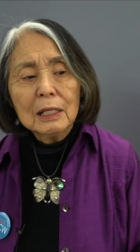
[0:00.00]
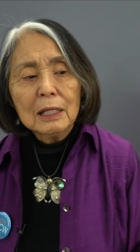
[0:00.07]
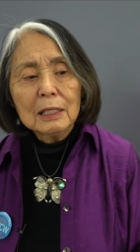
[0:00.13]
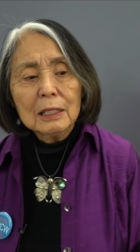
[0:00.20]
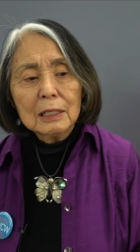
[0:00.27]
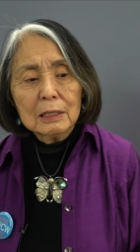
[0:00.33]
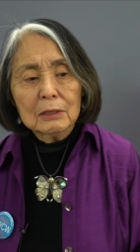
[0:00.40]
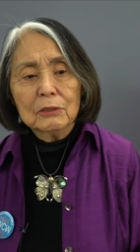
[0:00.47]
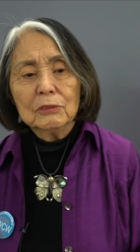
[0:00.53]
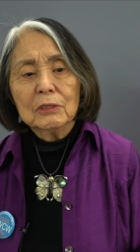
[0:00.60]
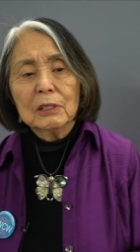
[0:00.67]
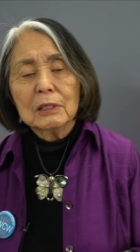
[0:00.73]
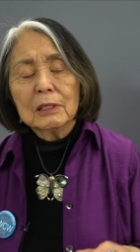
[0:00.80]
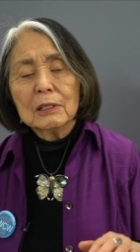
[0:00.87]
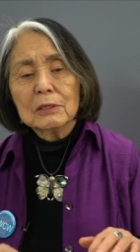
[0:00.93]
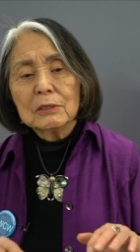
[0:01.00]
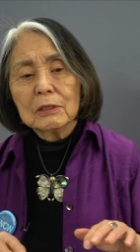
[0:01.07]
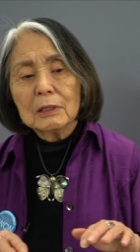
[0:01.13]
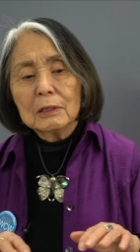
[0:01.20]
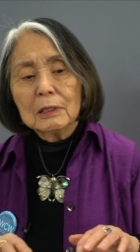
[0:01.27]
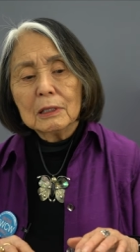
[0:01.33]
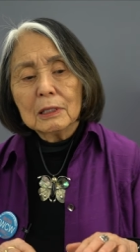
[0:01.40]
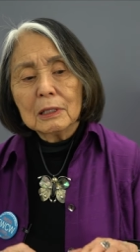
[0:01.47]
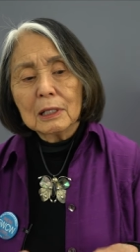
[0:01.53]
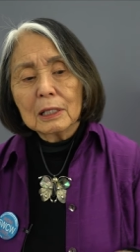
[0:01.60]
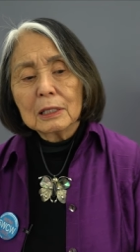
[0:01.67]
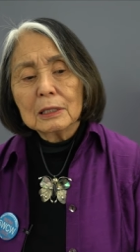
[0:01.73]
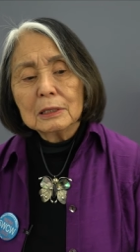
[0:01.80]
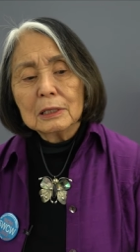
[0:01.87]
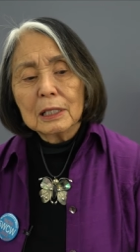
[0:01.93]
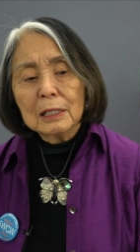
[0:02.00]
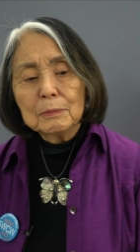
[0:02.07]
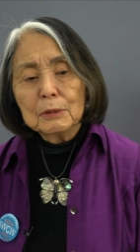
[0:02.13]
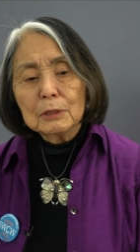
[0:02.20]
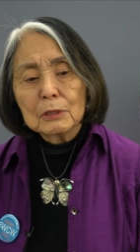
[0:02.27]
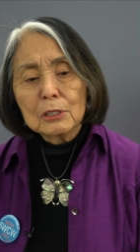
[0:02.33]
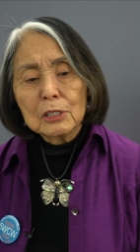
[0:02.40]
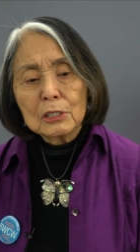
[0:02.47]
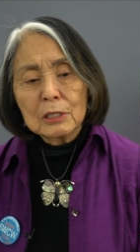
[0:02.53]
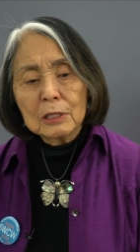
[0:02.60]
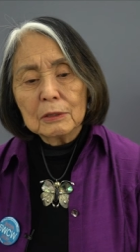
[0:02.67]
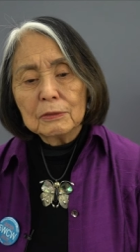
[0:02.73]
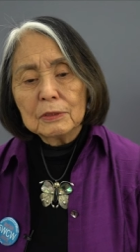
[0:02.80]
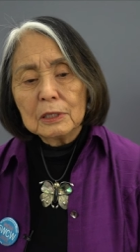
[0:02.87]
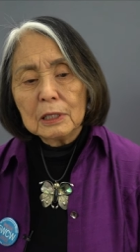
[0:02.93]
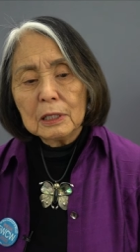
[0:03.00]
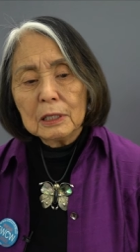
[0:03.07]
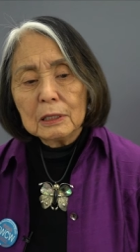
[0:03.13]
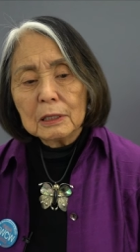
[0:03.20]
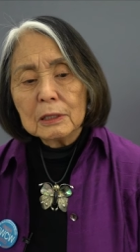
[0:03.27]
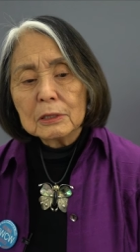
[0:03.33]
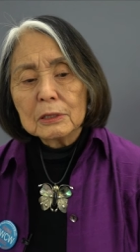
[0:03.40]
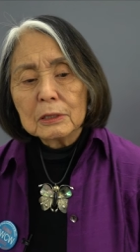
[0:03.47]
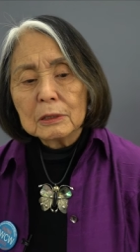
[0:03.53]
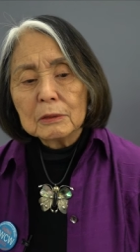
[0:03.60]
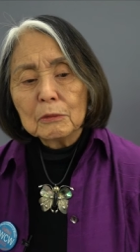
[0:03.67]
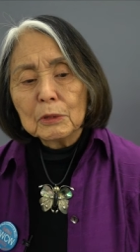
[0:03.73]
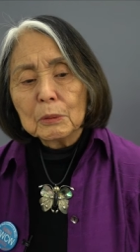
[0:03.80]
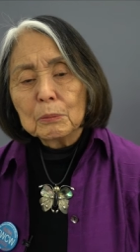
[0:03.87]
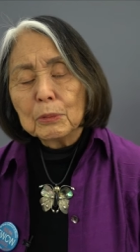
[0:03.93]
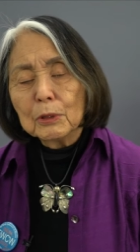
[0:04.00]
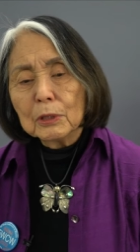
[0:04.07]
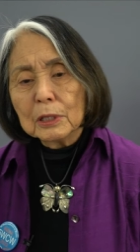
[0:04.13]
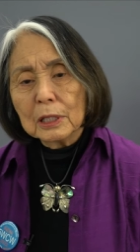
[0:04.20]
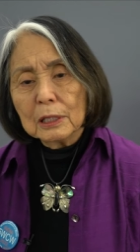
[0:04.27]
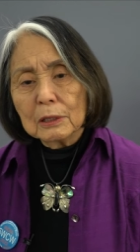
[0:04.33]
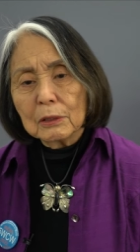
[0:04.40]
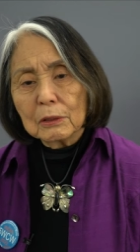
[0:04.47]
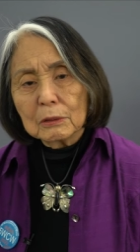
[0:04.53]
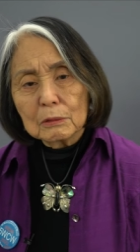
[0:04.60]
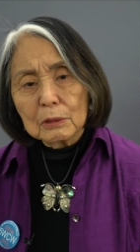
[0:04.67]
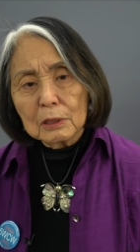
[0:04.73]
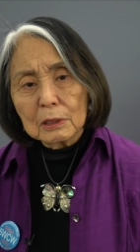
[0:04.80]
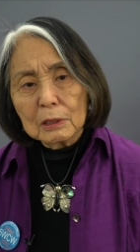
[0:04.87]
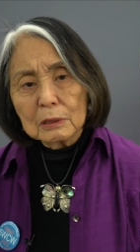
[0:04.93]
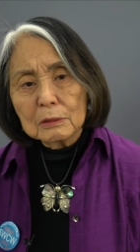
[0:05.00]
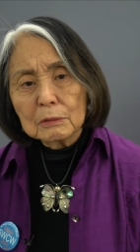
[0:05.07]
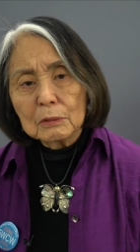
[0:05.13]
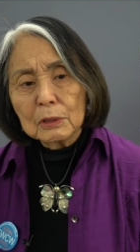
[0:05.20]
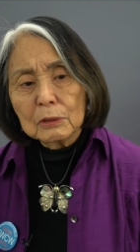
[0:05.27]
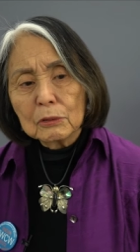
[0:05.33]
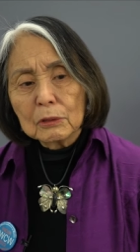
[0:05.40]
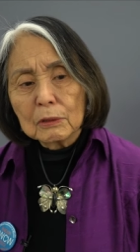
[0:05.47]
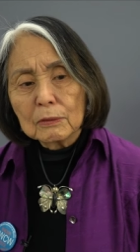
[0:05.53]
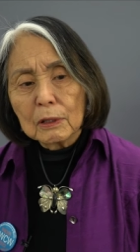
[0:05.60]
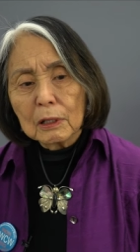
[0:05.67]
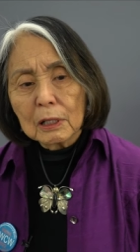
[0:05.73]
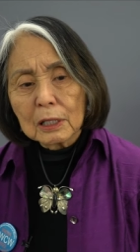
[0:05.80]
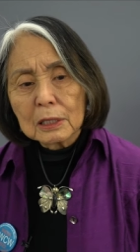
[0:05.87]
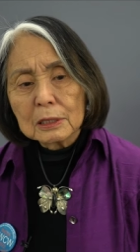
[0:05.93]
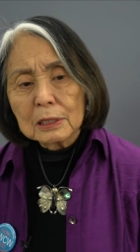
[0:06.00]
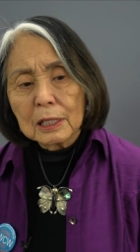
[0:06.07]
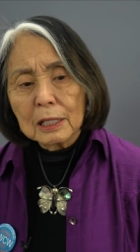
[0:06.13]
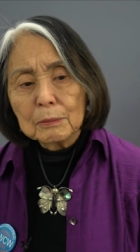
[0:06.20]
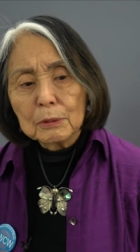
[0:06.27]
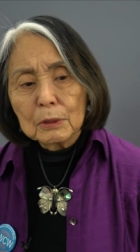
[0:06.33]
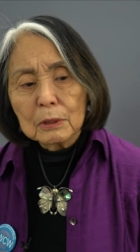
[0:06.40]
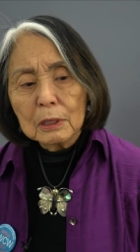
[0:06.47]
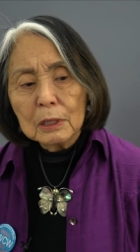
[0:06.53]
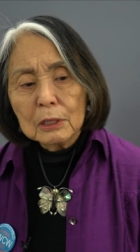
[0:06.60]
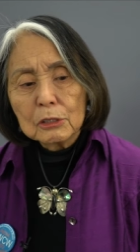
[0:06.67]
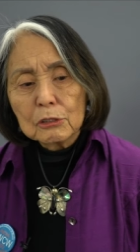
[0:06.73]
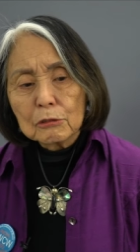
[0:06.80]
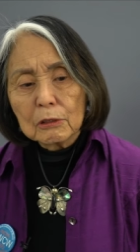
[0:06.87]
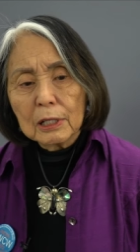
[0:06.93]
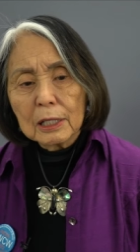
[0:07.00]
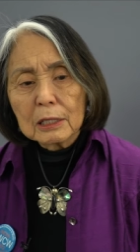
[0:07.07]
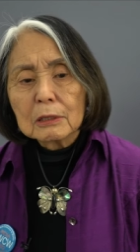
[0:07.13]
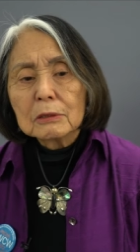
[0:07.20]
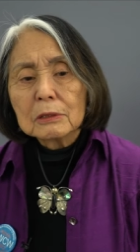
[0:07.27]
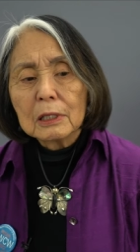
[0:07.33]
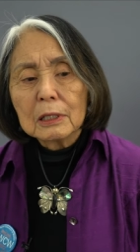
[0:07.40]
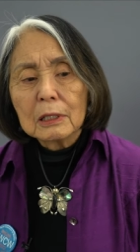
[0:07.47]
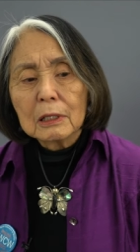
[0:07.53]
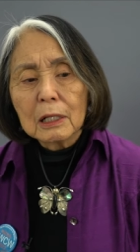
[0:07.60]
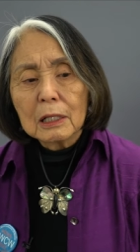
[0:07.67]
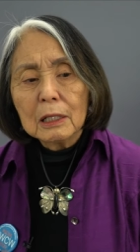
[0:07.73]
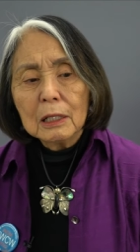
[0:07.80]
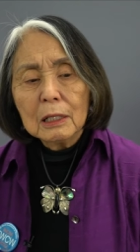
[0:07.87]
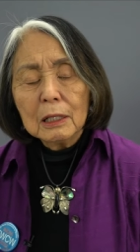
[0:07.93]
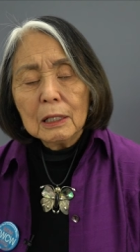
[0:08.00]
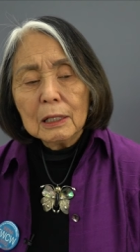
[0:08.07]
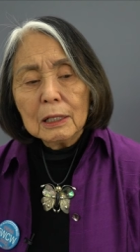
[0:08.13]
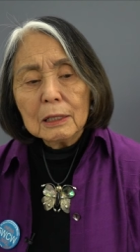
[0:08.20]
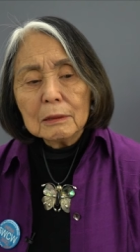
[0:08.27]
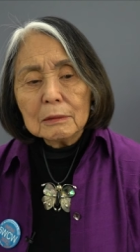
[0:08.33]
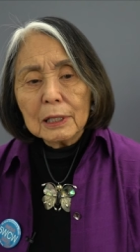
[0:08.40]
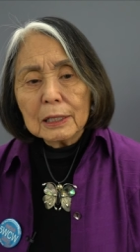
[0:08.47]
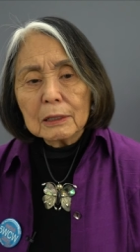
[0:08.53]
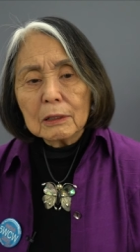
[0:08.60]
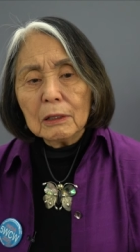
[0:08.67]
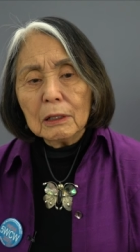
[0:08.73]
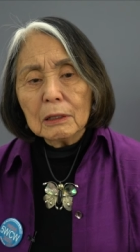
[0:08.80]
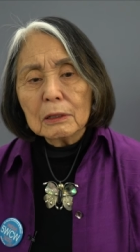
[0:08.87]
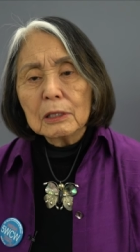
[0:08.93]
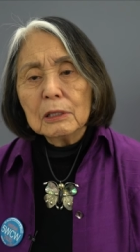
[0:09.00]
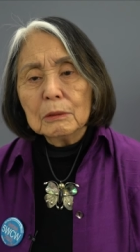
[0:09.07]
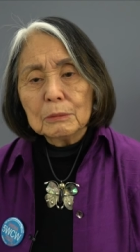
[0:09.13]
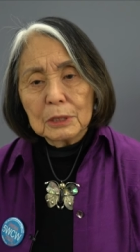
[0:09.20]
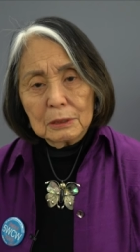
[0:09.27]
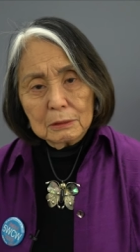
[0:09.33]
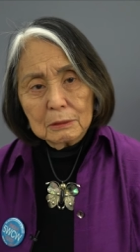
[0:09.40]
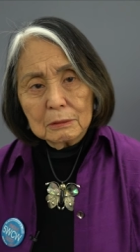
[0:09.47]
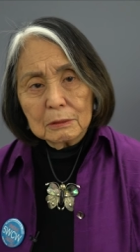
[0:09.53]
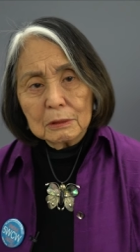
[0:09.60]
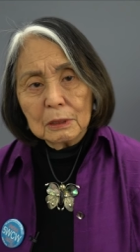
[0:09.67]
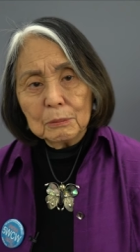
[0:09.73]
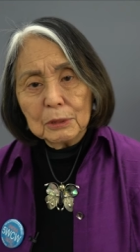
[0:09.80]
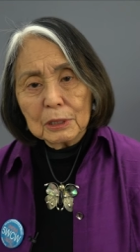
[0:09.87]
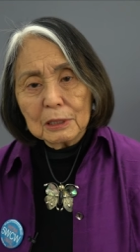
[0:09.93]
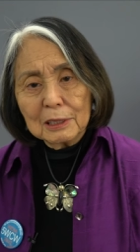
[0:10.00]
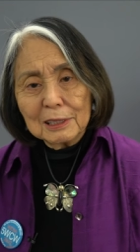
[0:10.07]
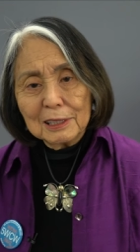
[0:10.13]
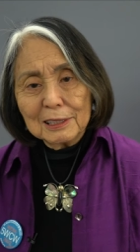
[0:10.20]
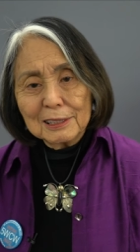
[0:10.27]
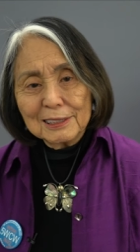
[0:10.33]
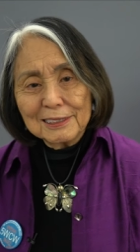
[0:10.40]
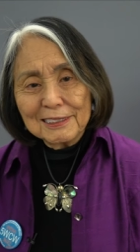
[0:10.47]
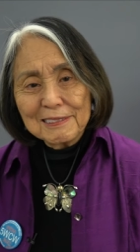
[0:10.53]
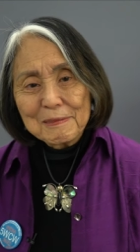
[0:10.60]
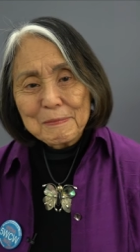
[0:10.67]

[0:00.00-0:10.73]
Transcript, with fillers: it is that there's an archetypal shift. It, a, we're born into the world with sort of archetypal strengths that are like all human abilities.